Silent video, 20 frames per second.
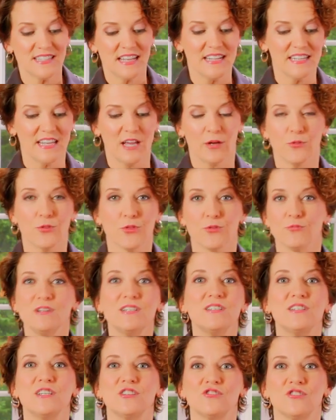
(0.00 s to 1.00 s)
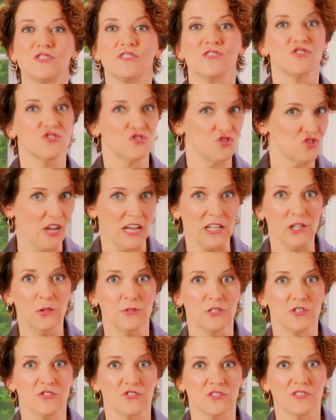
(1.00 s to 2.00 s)
setting out 3 dishes, shallow
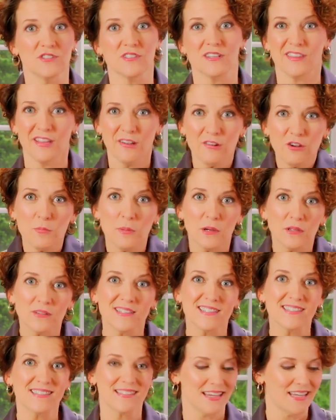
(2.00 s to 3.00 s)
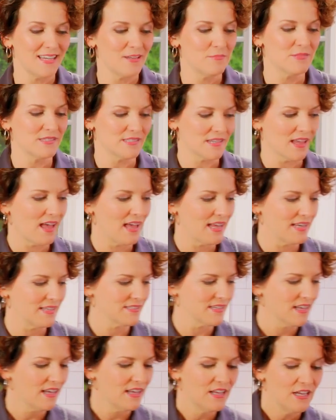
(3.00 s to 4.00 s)
dishes, that are about the same
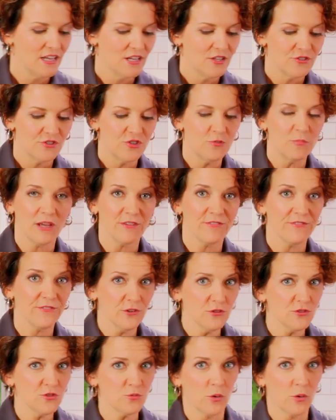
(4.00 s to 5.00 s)
size. To my first